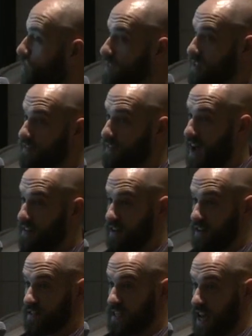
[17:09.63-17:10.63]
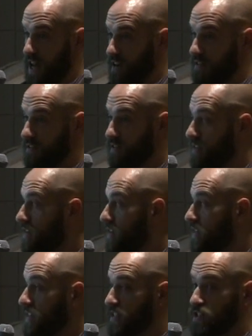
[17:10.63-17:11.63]
was a 5 out of 10.
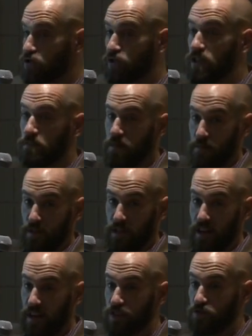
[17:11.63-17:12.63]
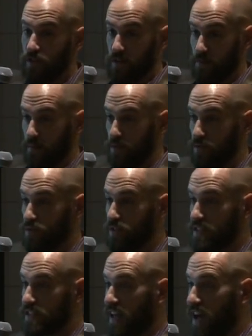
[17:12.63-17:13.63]
This is treated people, not untreated people. So
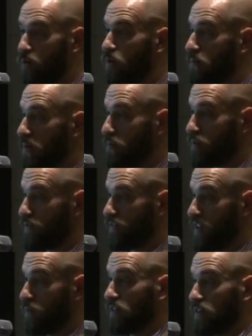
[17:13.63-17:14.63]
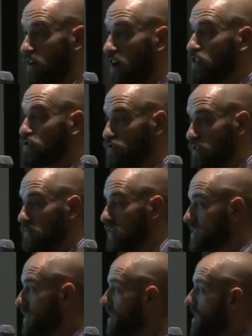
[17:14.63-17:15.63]
this is how well people are feeling when they're on
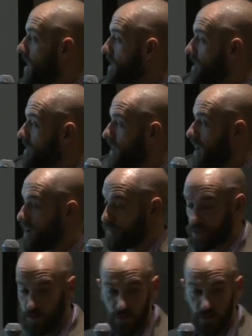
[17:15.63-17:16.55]
treatment. And then the average